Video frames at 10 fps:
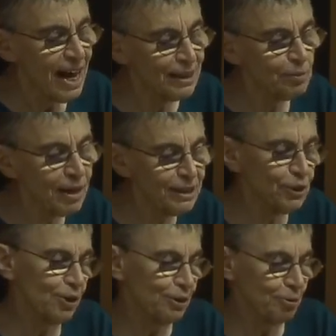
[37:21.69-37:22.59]
as my
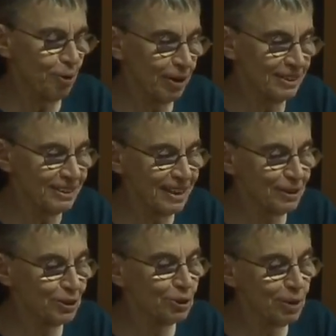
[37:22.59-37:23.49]
daughter was
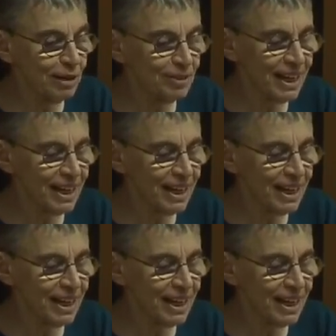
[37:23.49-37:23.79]
at 12